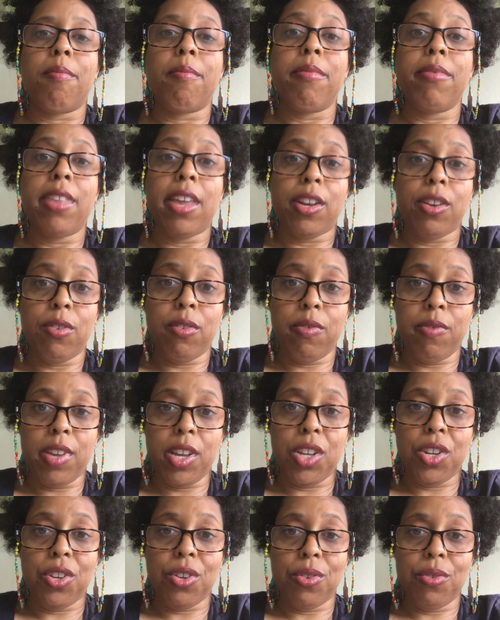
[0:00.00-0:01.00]
They do
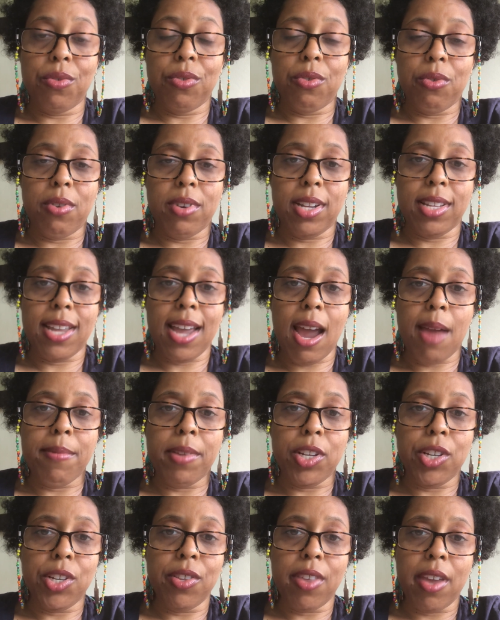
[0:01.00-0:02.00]
feed you during the time
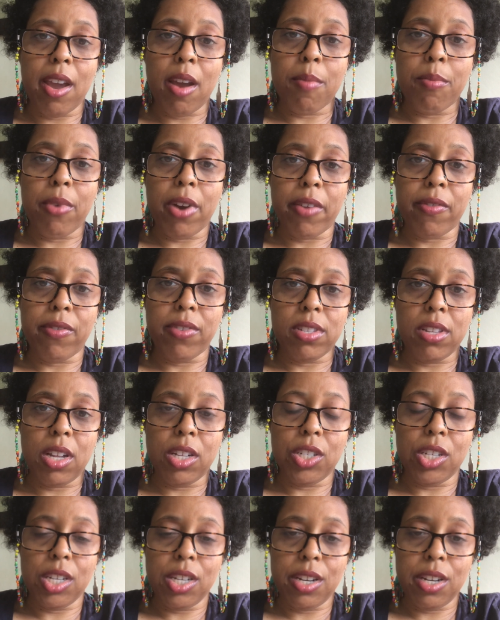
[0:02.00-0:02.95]
that you're there, breakfast, lunch, and